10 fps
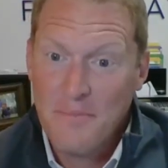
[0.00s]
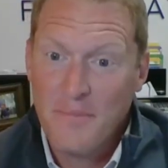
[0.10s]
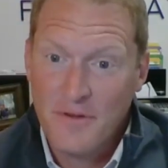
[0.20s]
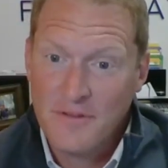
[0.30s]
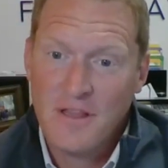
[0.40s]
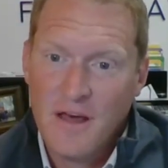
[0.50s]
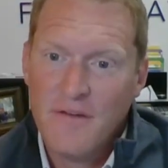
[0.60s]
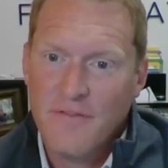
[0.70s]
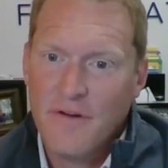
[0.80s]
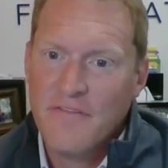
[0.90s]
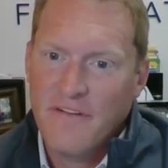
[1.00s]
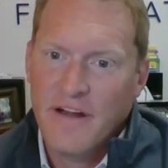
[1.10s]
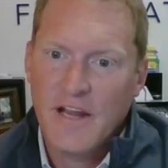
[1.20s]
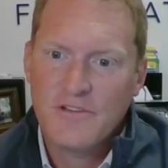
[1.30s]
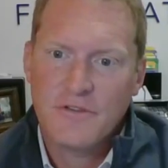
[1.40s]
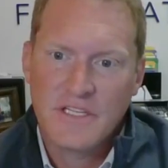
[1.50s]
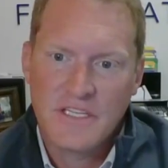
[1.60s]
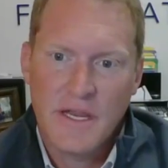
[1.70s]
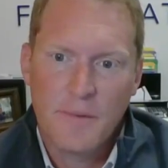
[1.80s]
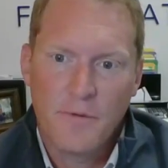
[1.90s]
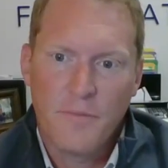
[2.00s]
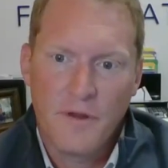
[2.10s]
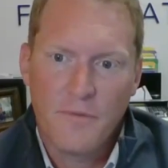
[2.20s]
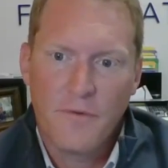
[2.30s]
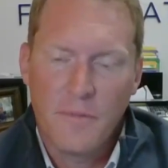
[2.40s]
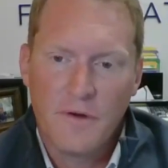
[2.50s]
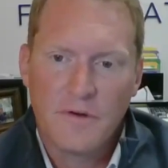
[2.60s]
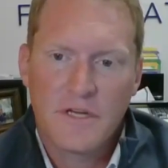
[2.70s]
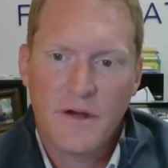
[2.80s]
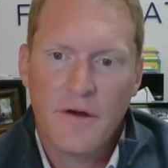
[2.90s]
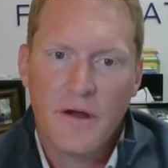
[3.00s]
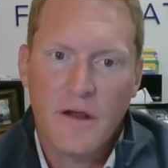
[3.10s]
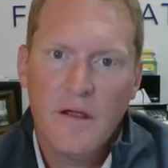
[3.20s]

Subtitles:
But there's a lot of very financially stable people in the military.